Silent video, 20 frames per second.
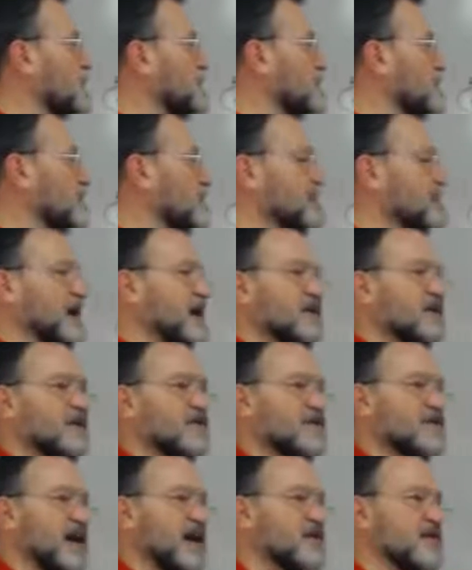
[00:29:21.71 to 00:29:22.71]
water here would
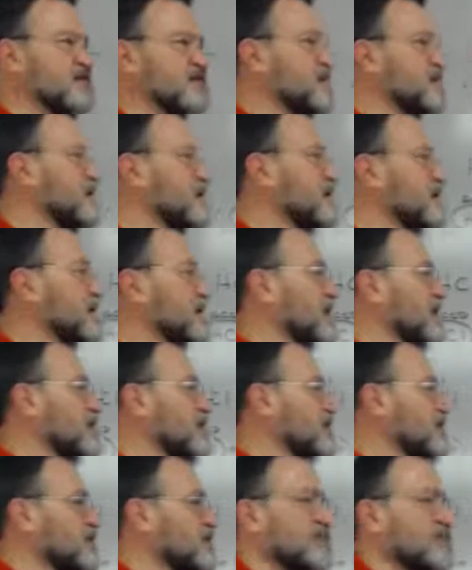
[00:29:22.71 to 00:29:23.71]
act as the acid
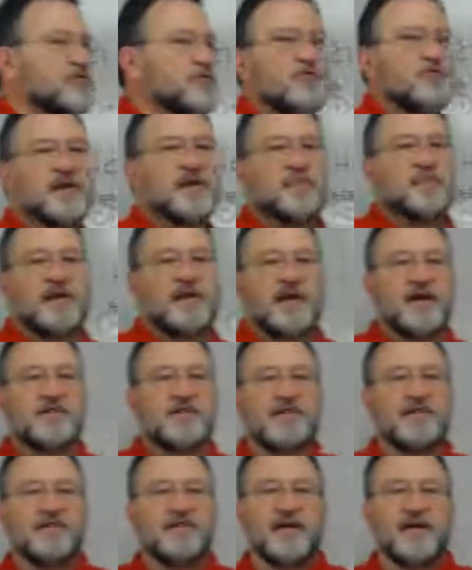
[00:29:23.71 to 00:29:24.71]
and sodium chloride would
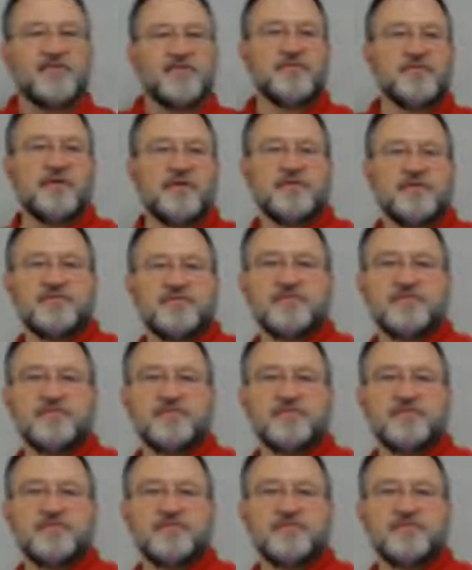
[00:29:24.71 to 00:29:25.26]
act as the